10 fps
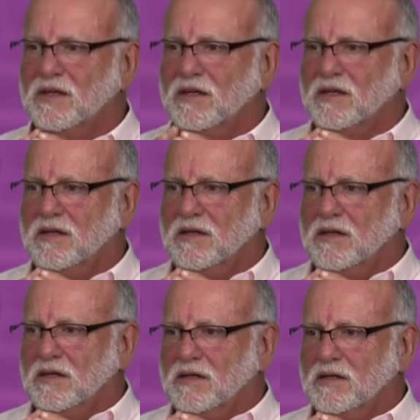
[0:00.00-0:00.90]

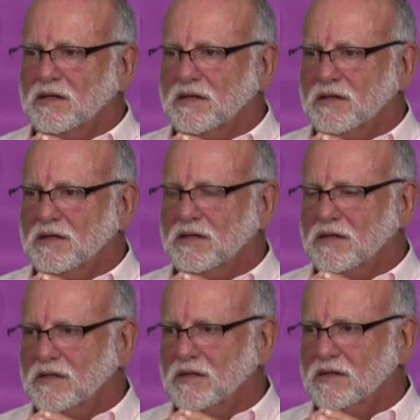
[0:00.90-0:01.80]

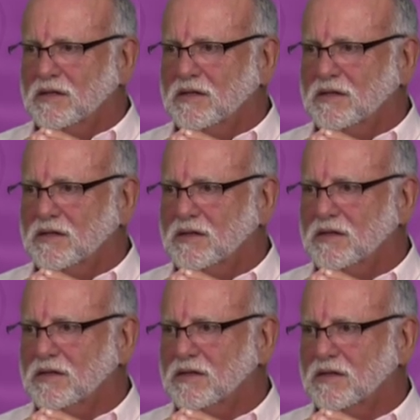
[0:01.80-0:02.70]

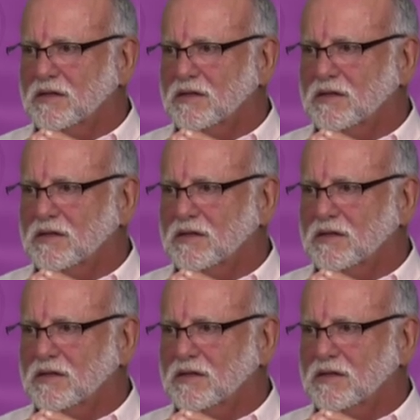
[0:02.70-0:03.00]
This person isn't speaking.